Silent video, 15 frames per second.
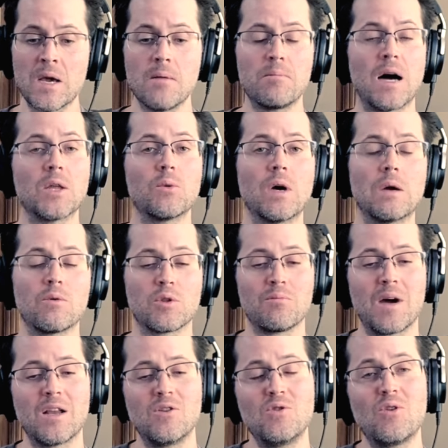By the way, with
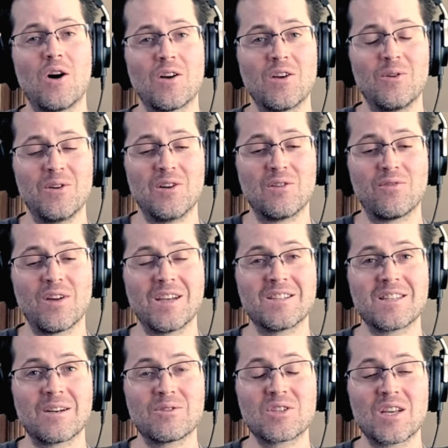my new audio interface
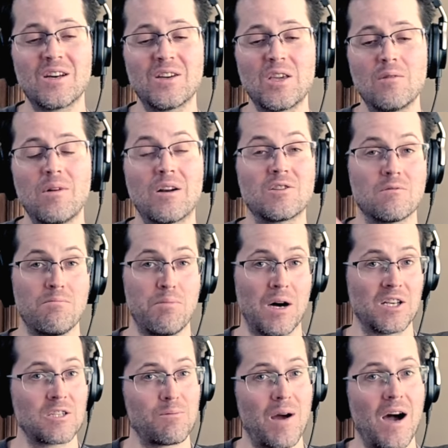I was telling you about, it's
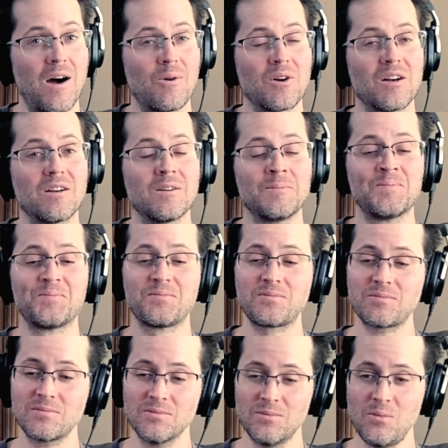bus powered,
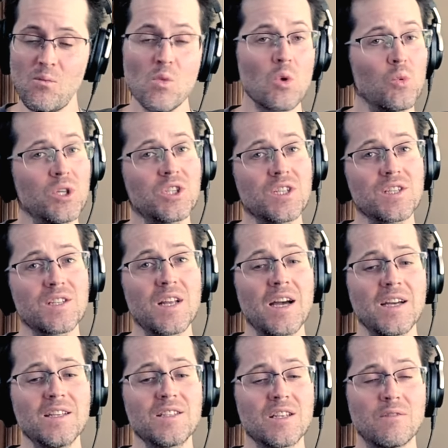which is
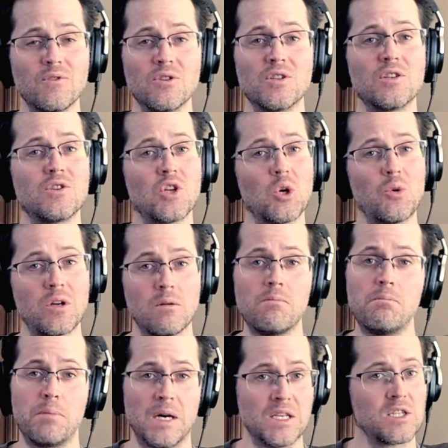nice. If you didn't know
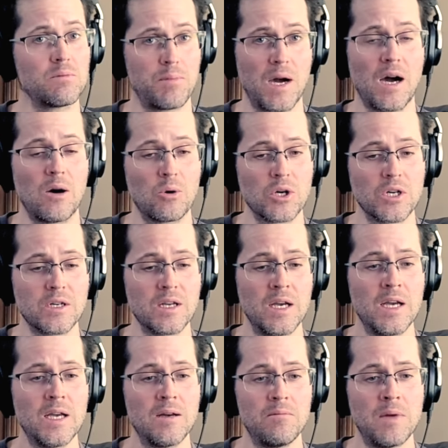what bus powered
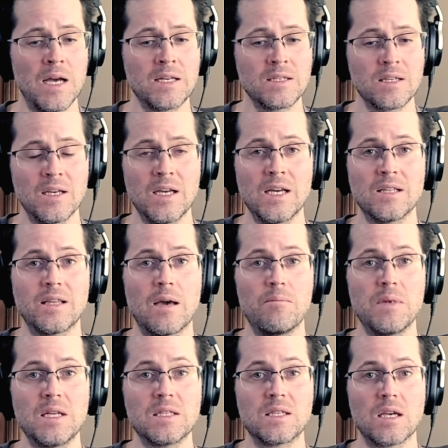meant, that
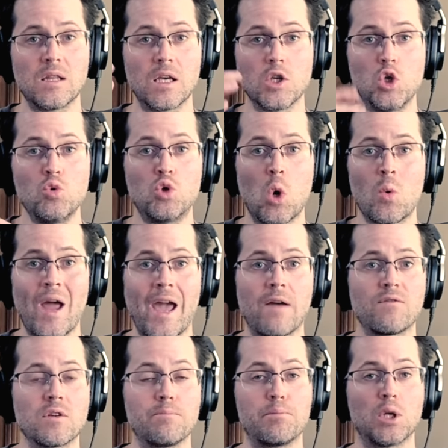means that like you don't
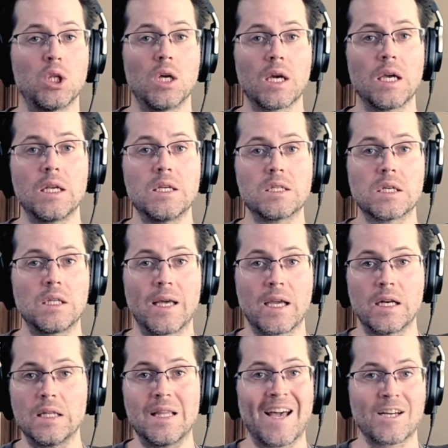have to plug it into like
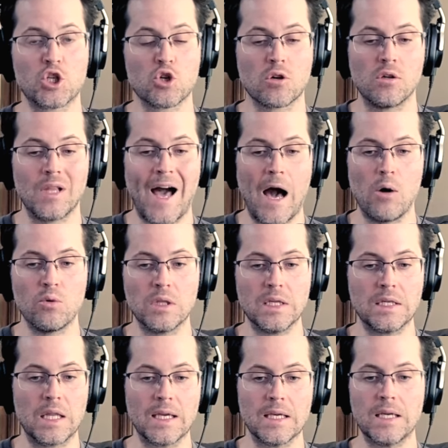an electrical
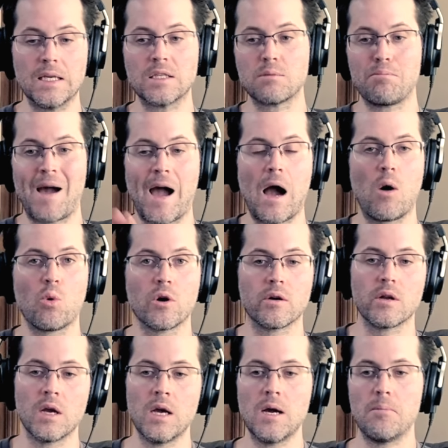outlet. Like it gets
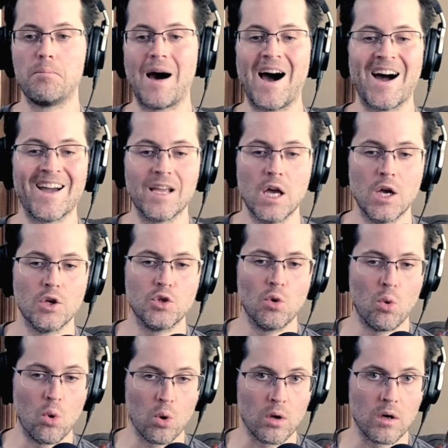powered by
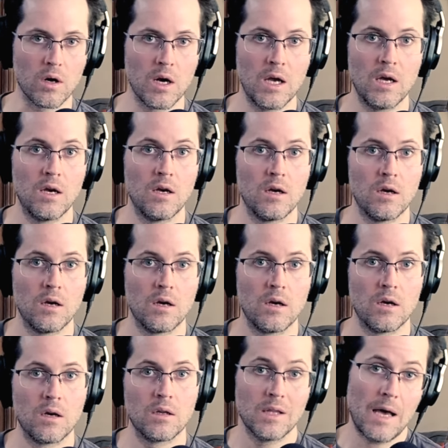your
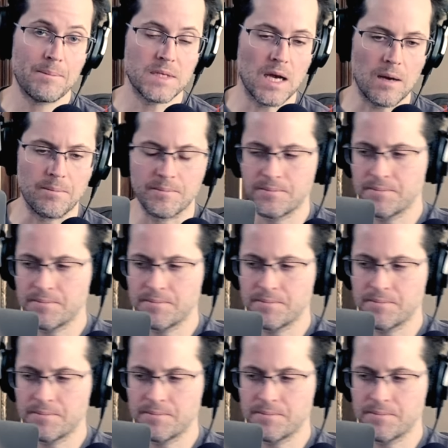laptop.